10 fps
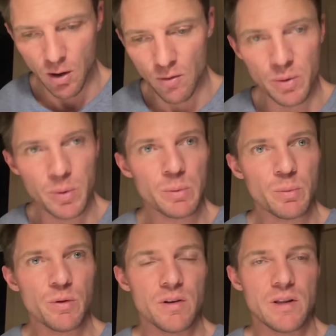Hopefully when we
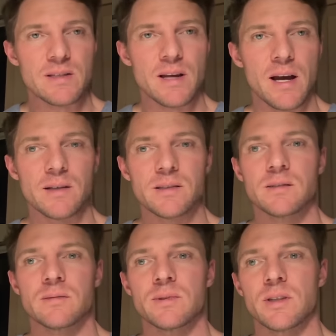move to this
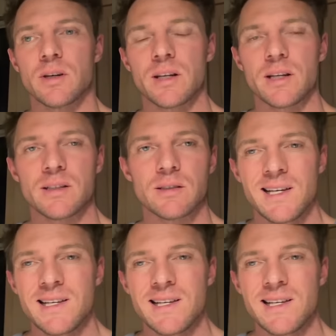house, we start getting some